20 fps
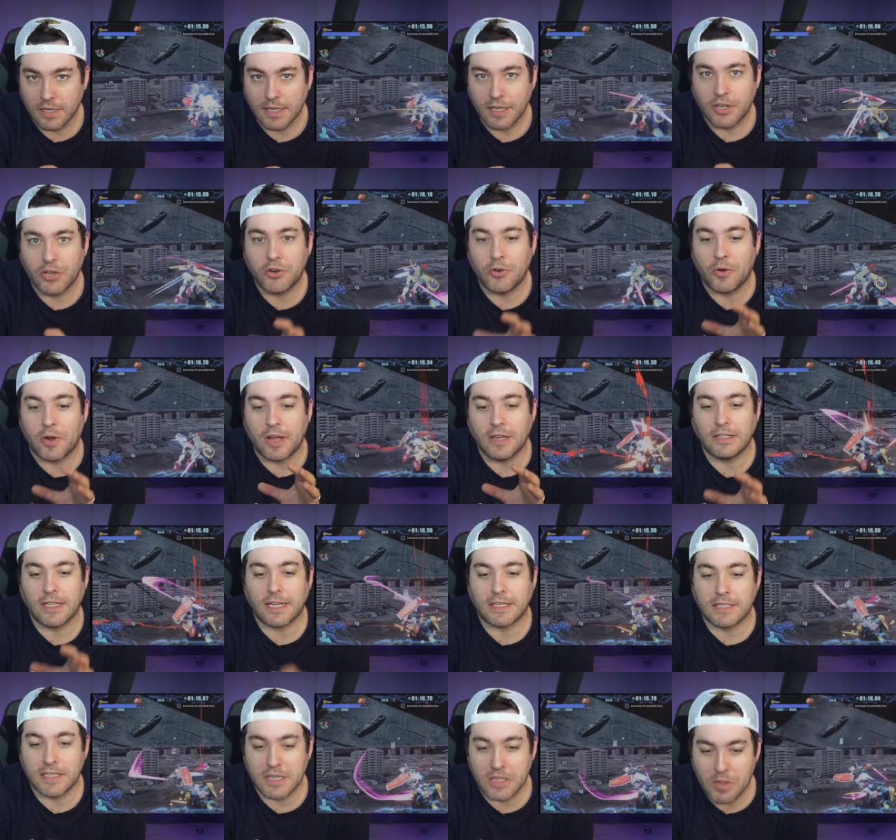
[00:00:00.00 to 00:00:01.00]
You know,
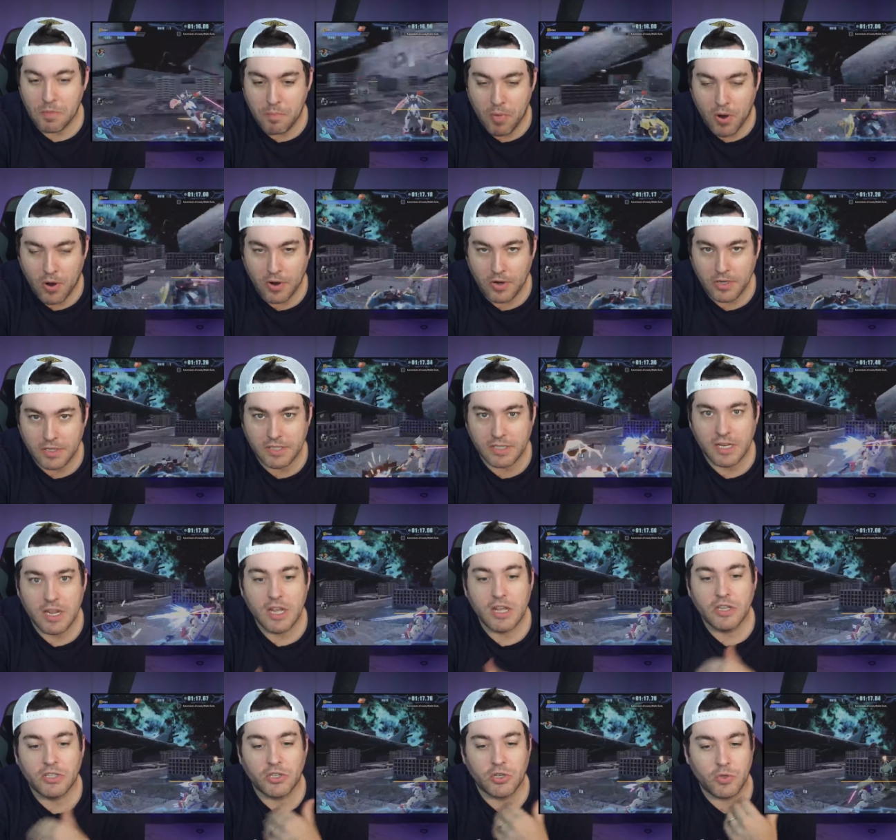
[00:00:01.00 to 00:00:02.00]
collecting the parts
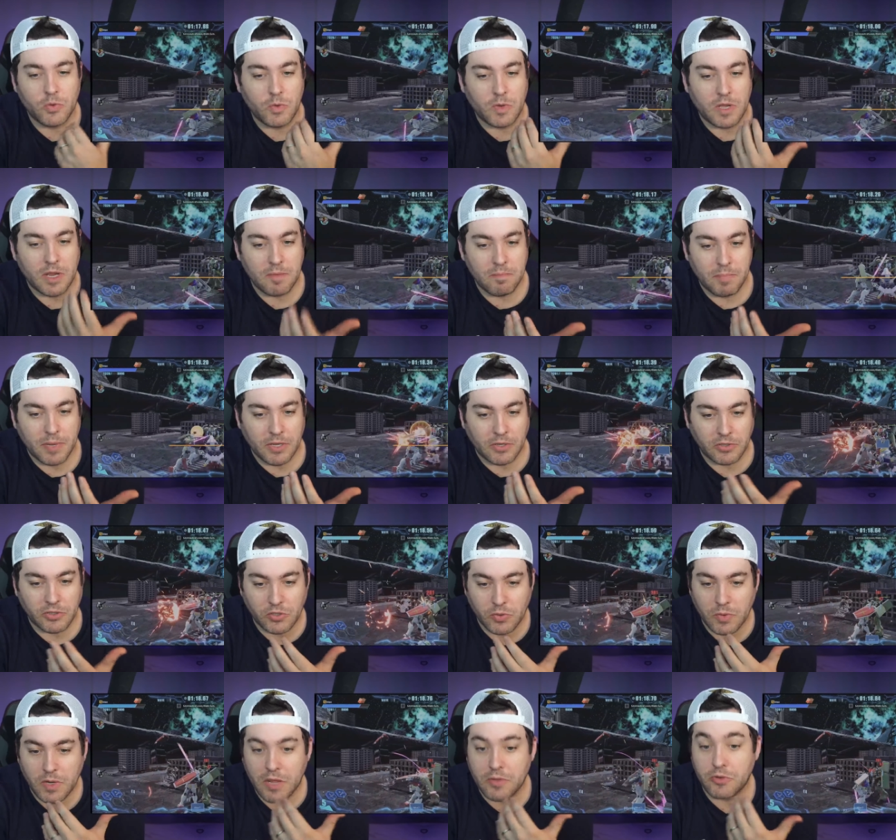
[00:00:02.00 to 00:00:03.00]
so you can build.
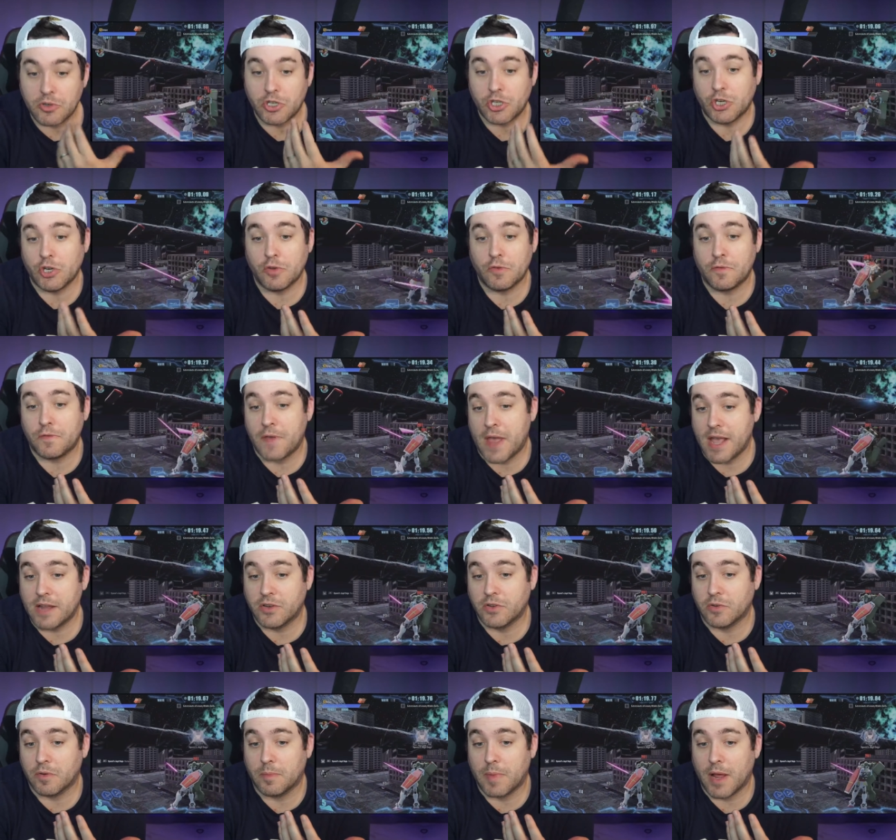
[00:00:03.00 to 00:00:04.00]
So another chill
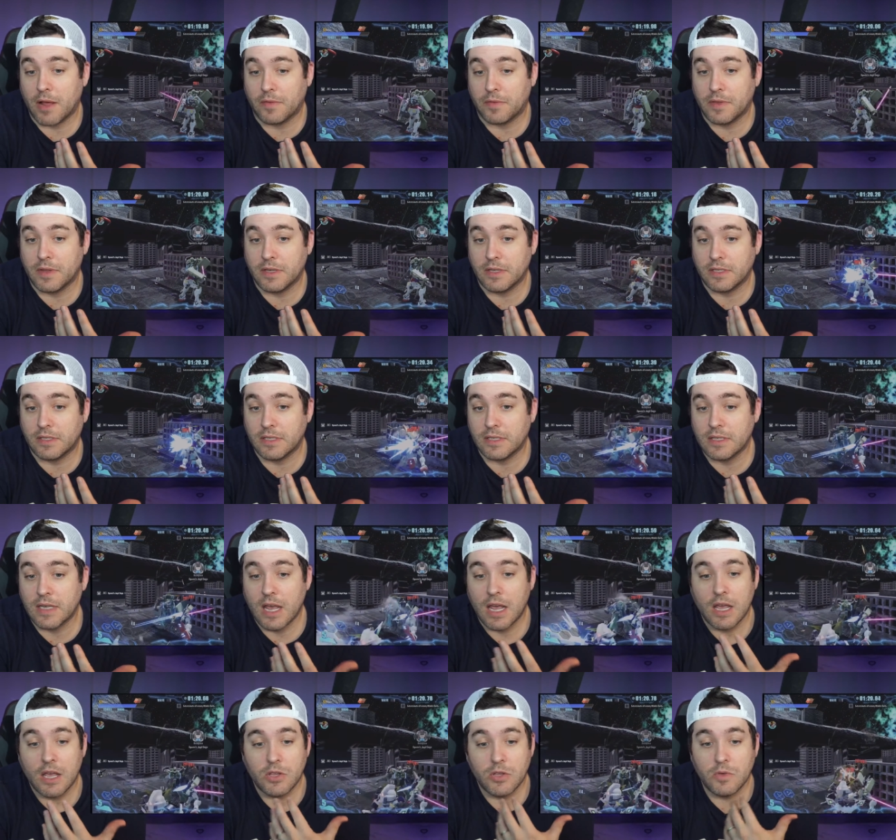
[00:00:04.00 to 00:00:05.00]
factor about this is
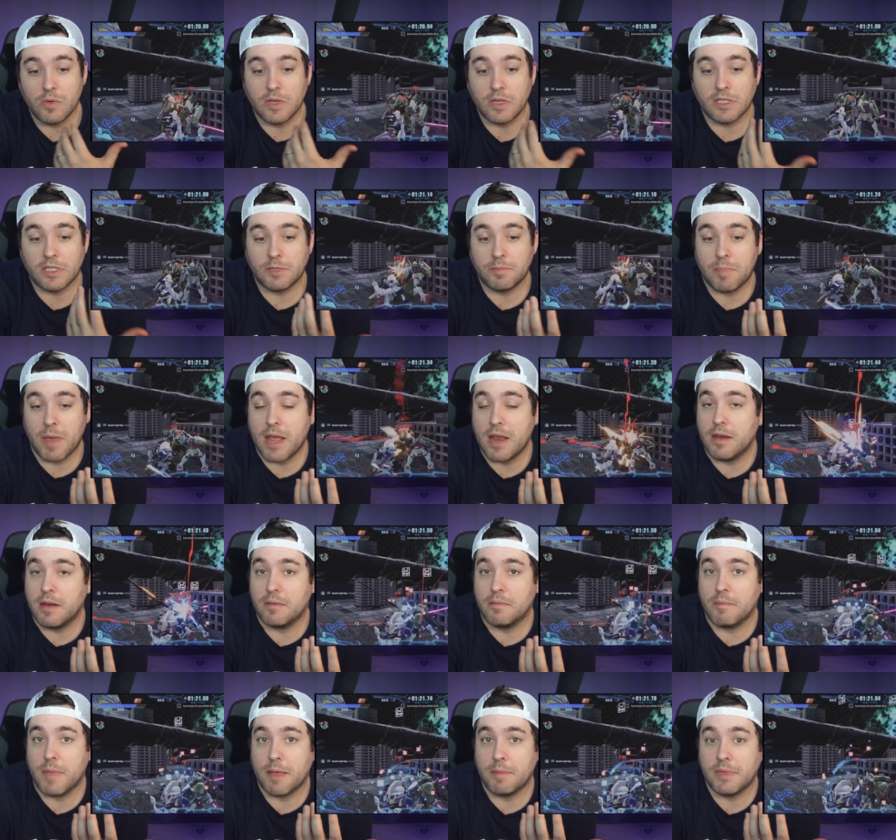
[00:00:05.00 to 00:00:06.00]
you could
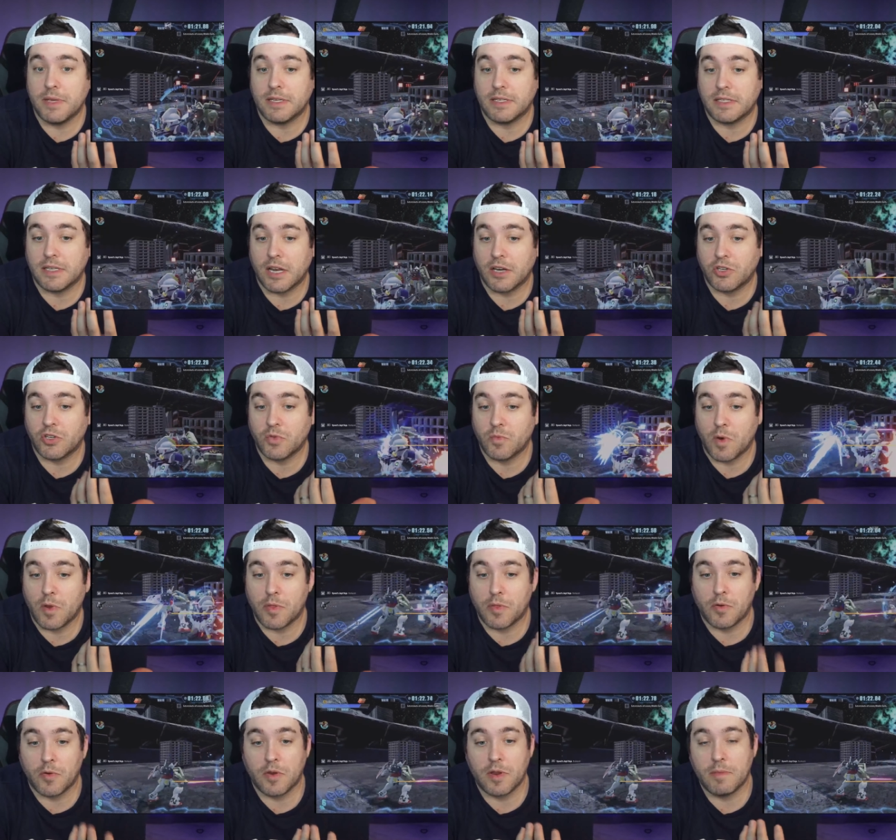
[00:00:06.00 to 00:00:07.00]
spend maybe a session where
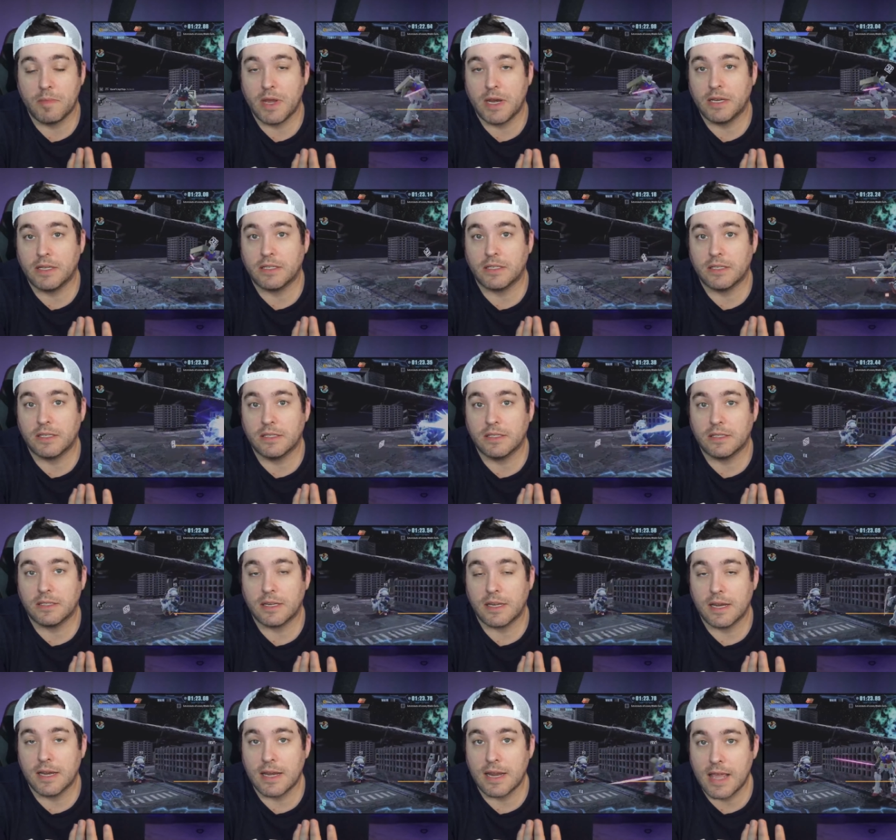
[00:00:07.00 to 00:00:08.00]
30 minutes is
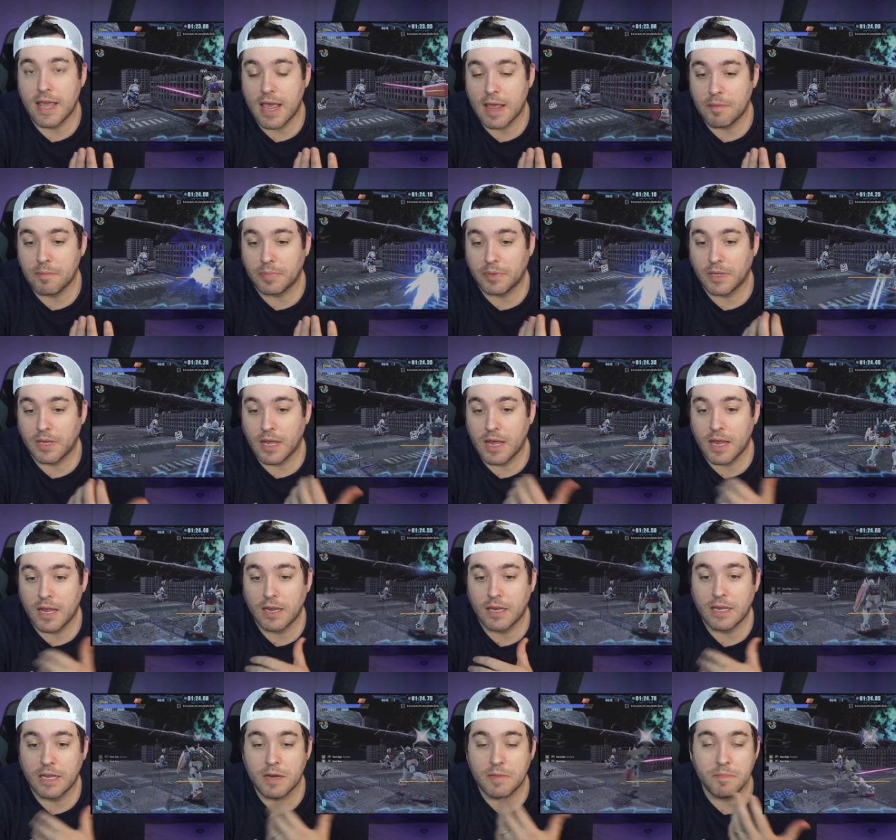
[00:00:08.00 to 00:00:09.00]
in
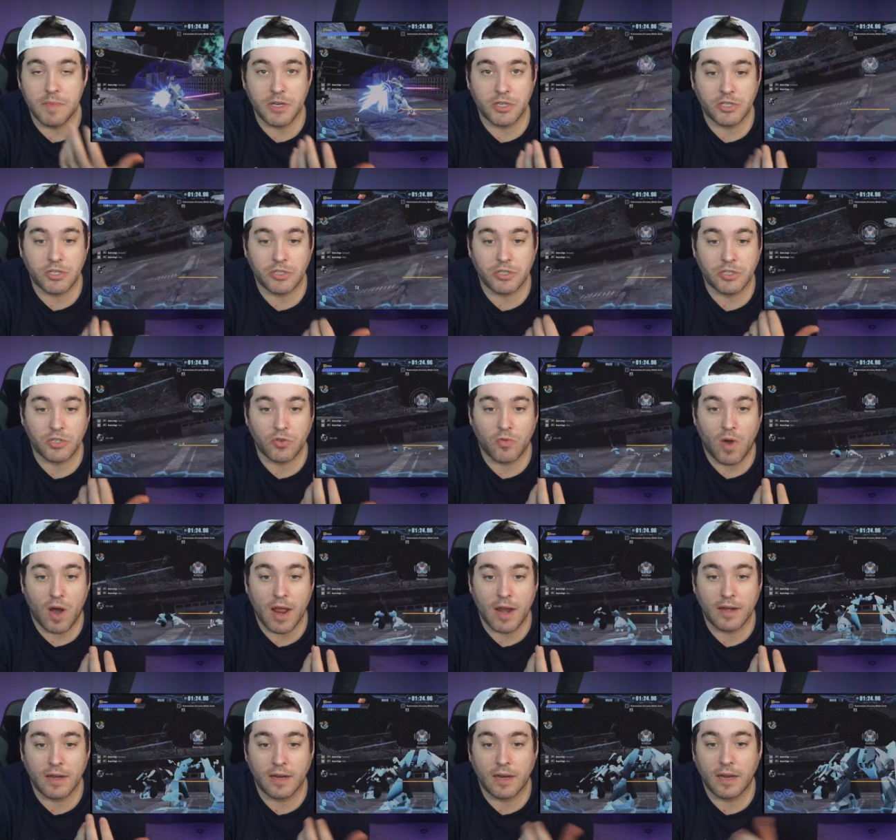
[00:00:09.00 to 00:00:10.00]
gameplay, in missions,
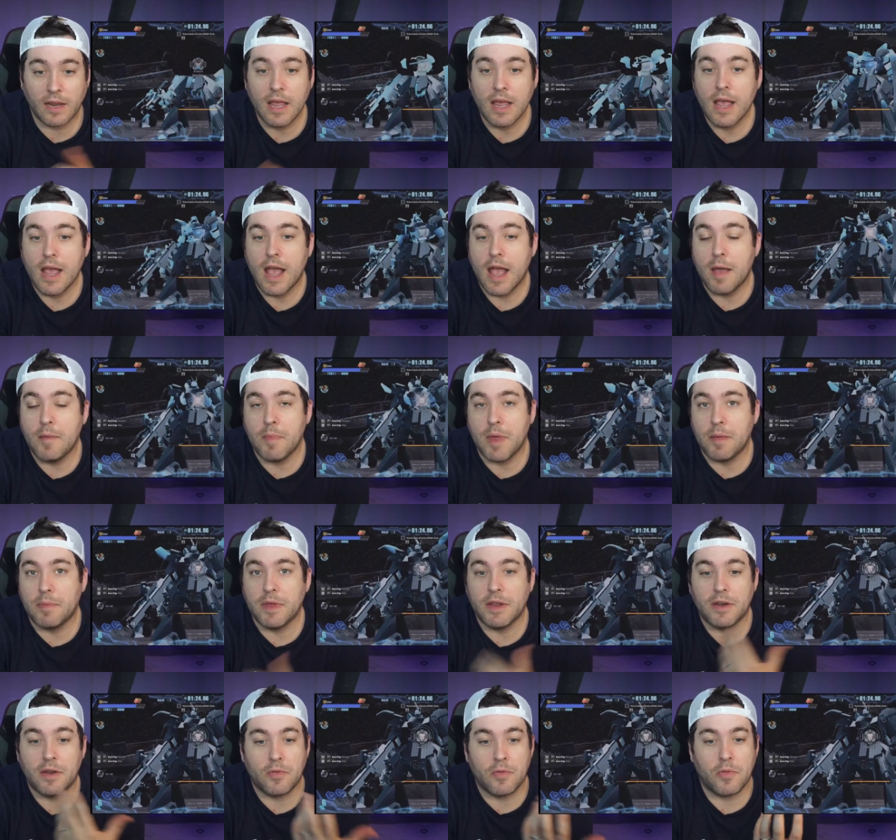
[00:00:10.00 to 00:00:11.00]
grinding, and
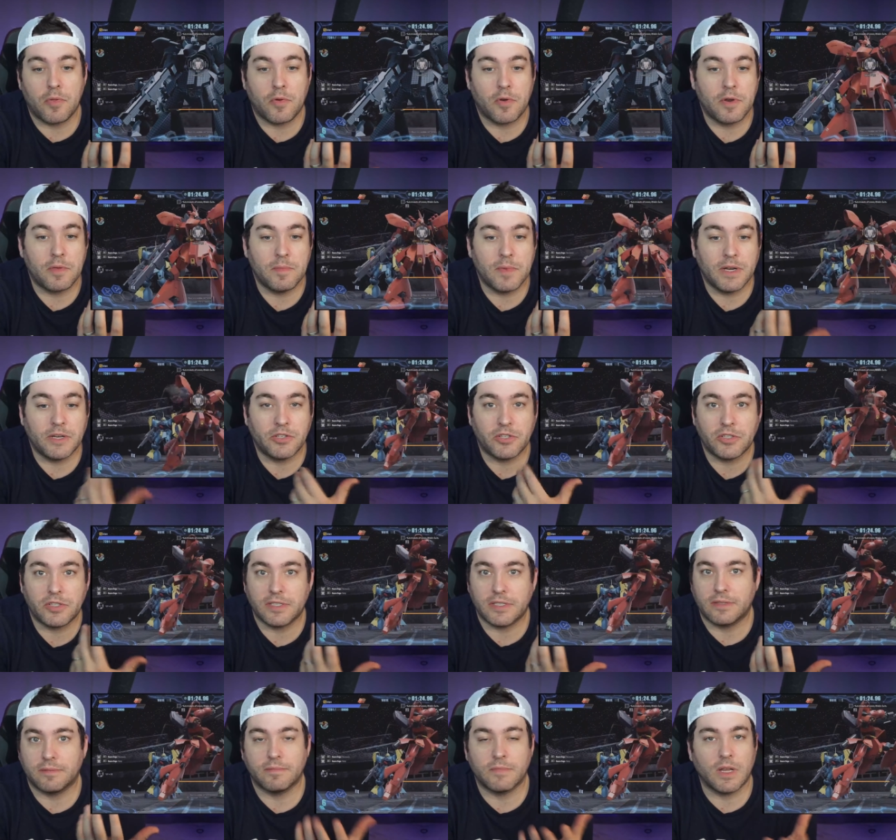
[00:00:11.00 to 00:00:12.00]
maybe another 30 minutes is
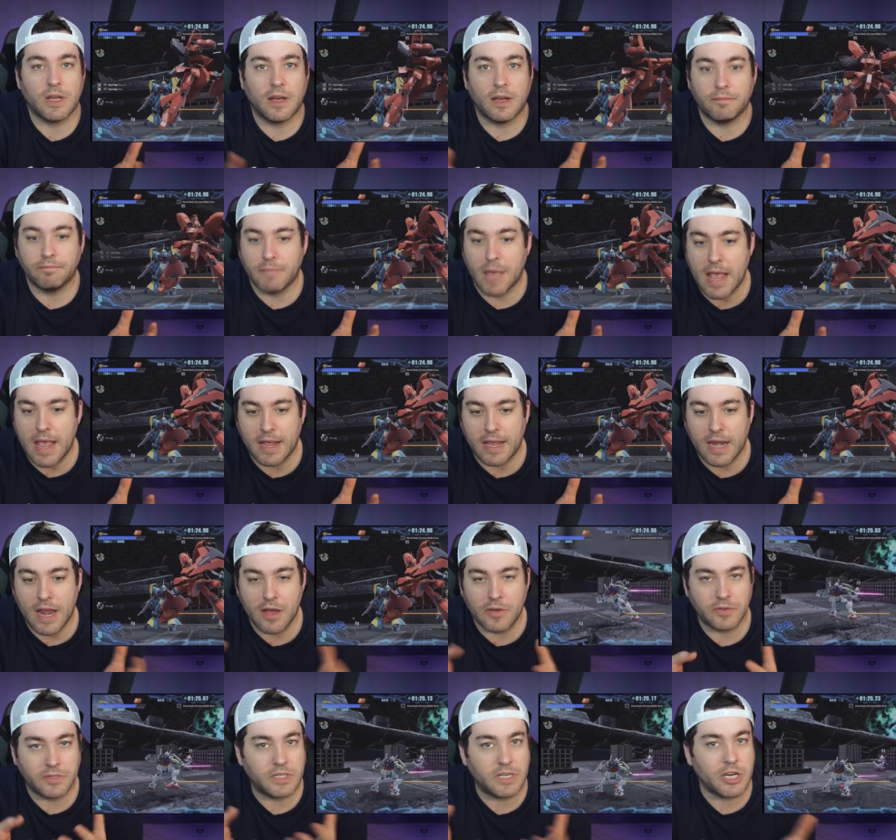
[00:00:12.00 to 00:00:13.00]
just hanging
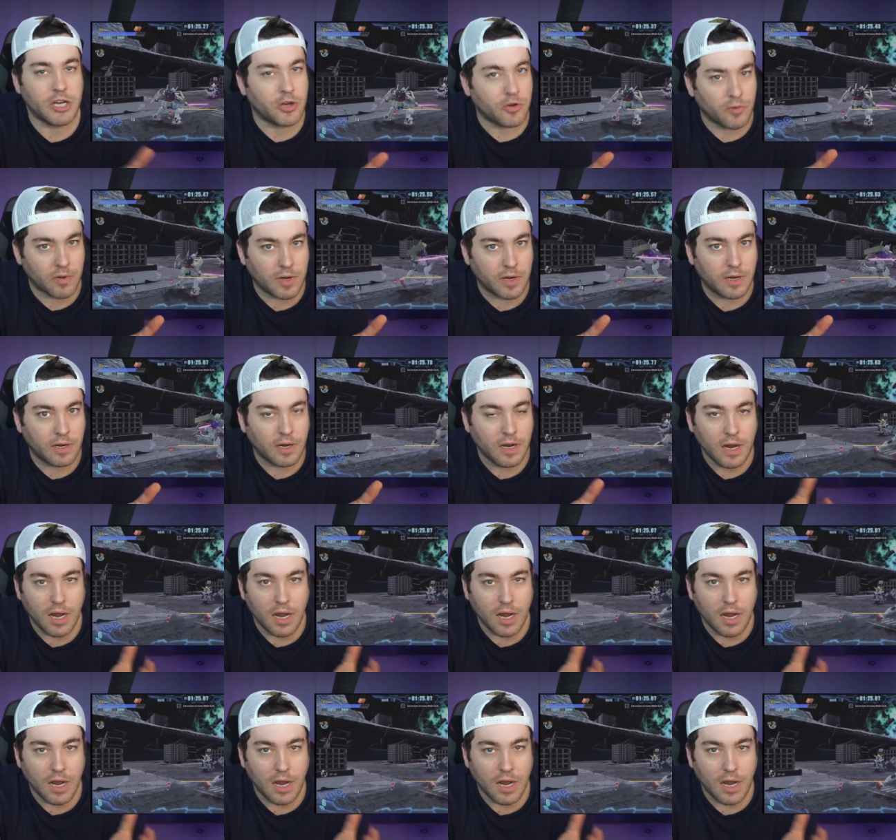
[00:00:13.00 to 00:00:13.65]
out and tinkering